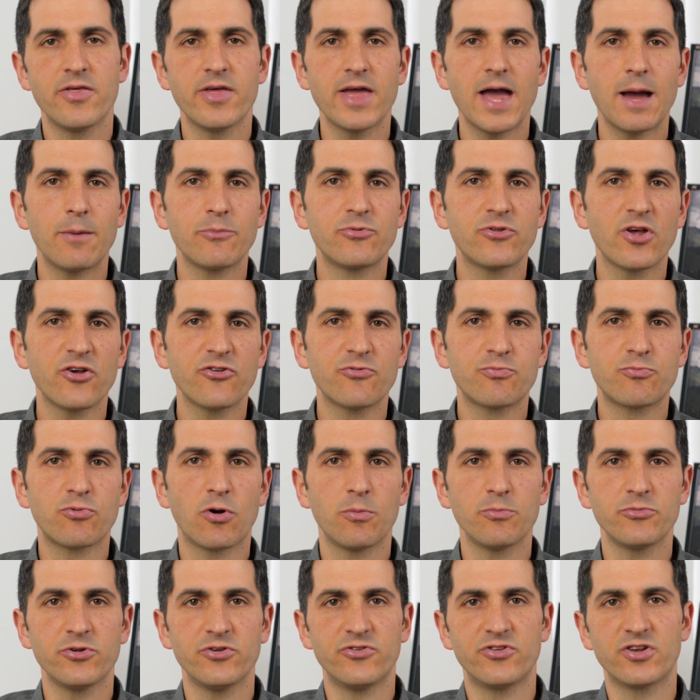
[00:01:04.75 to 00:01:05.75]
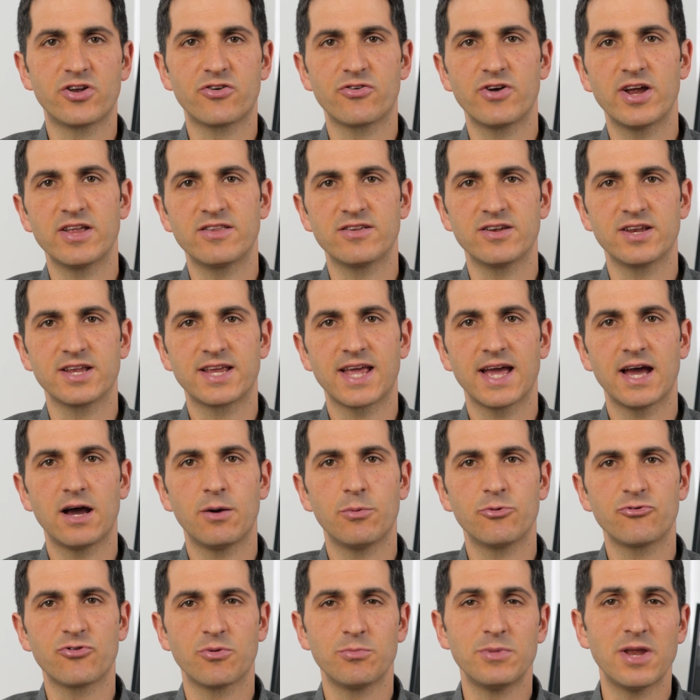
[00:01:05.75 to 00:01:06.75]
The app does prompt you to create an
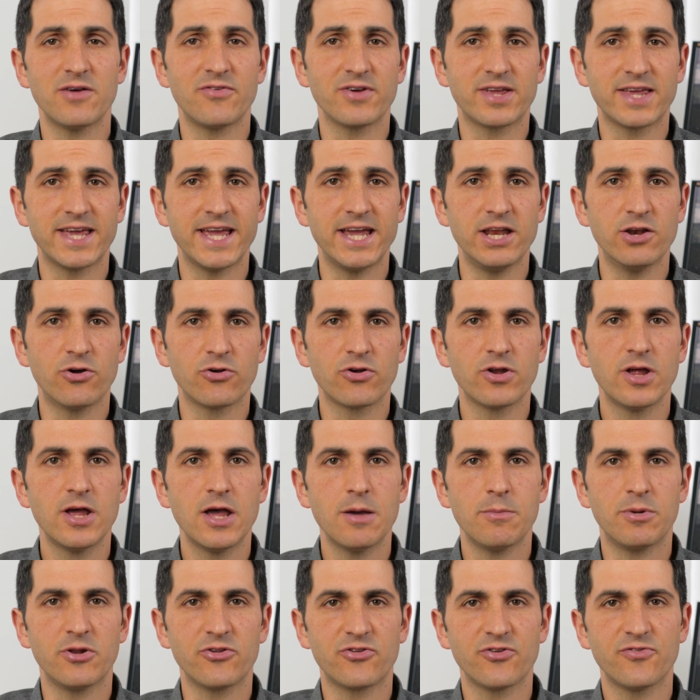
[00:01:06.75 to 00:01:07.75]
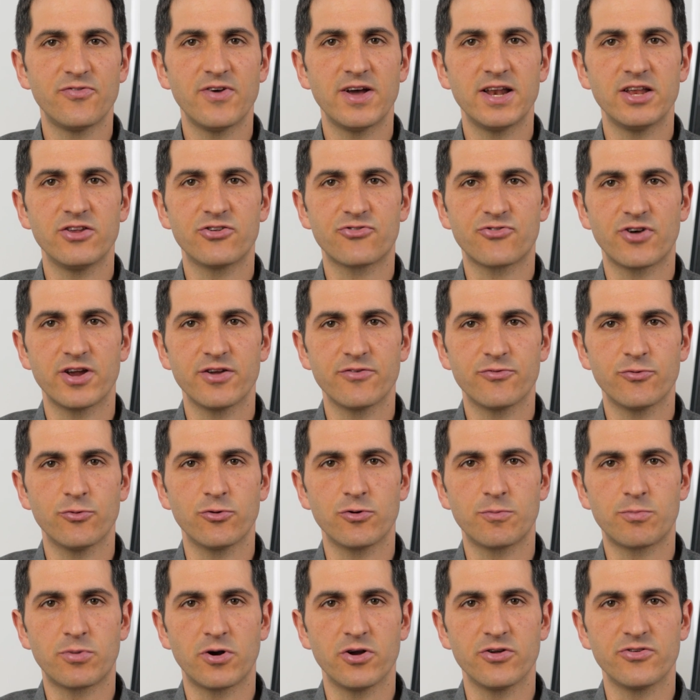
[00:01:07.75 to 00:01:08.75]
account, which I'm never keen on, but it's a fairly
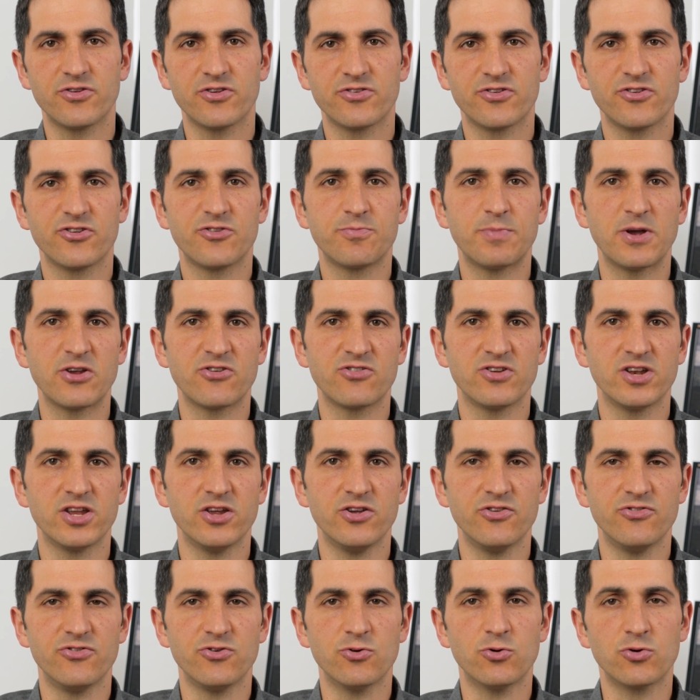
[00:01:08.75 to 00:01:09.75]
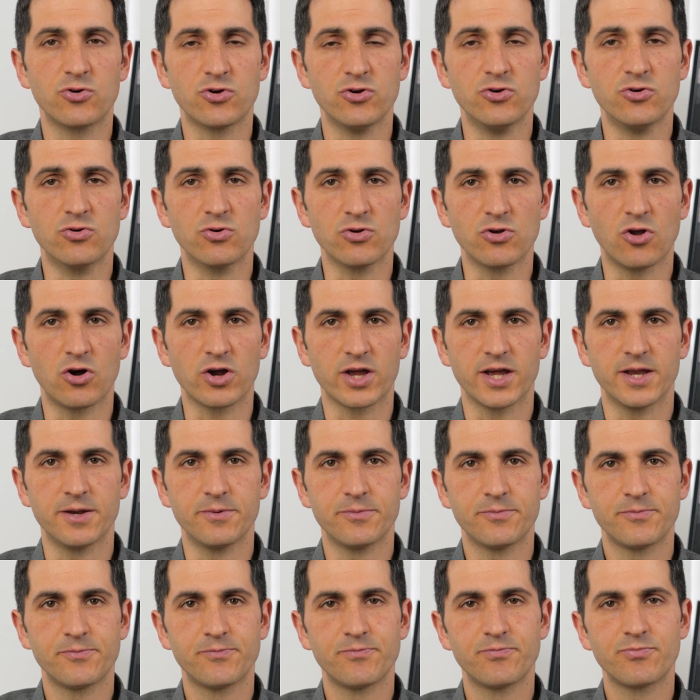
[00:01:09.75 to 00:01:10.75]
straightforward process, especially using your Google
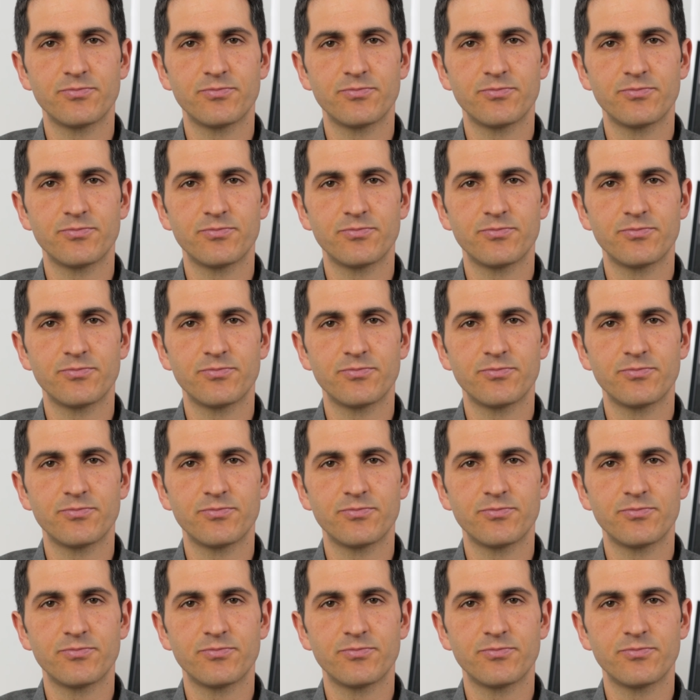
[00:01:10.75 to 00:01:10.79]
login.